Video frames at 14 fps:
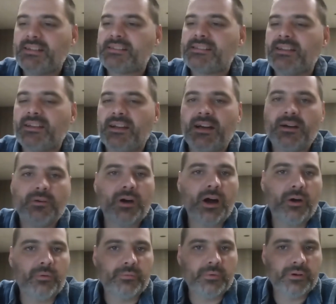said,
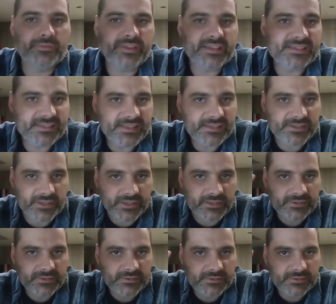oh, well, that's Caesar.
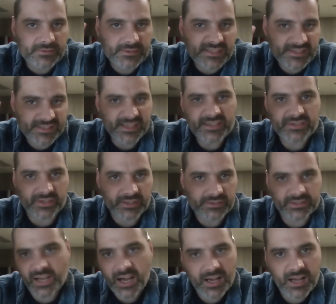That's Caesar.
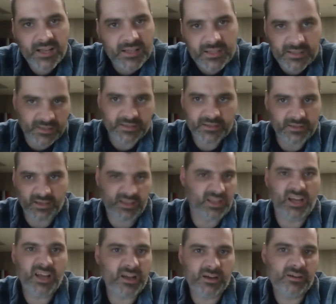Duh.
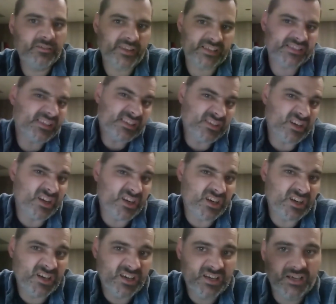Hello, that's
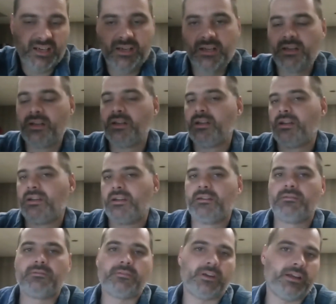Caesar.
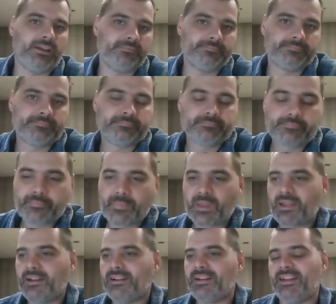Right?
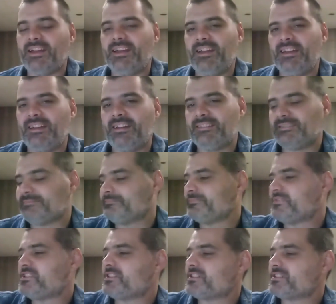And
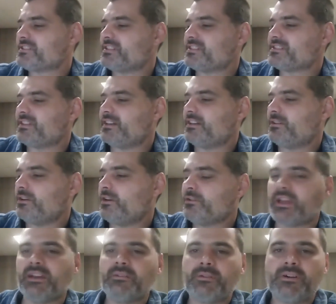Jesus says,
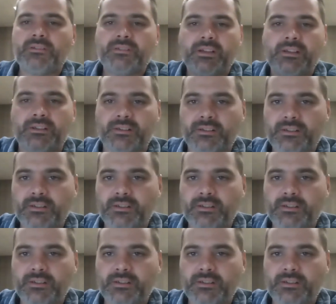okay, well, here,